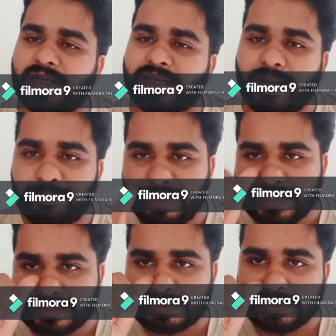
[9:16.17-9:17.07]

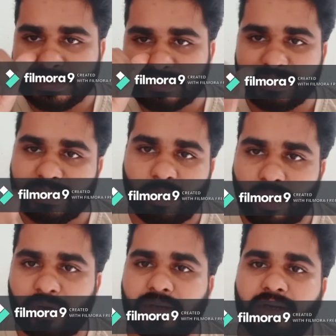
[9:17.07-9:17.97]
compares this with
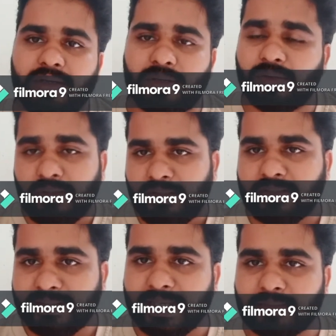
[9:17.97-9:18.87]

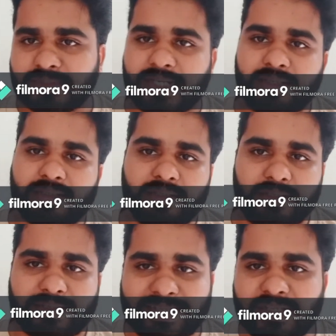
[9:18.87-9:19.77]
the games like
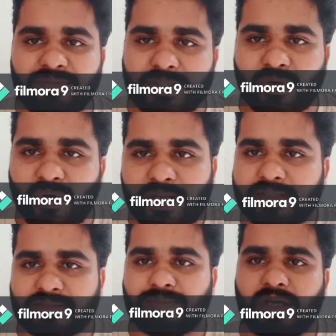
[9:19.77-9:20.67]
cricket with the
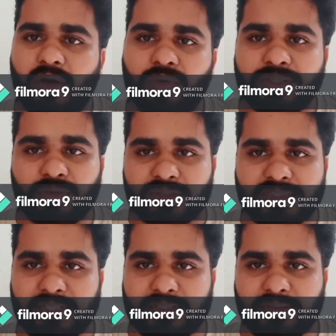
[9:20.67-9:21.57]
colonialism, how it
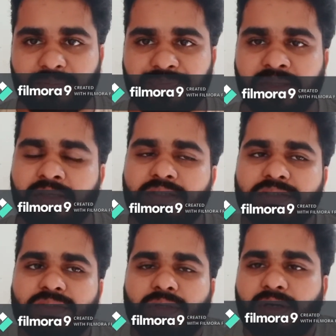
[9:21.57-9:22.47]
originated,
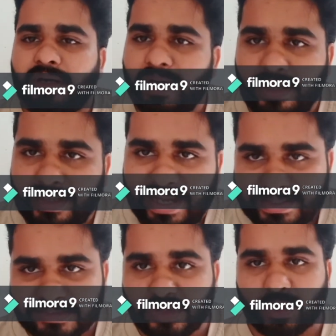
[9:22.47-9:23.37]
so
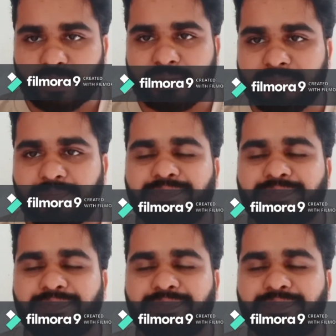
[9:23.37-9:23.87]
and its growth.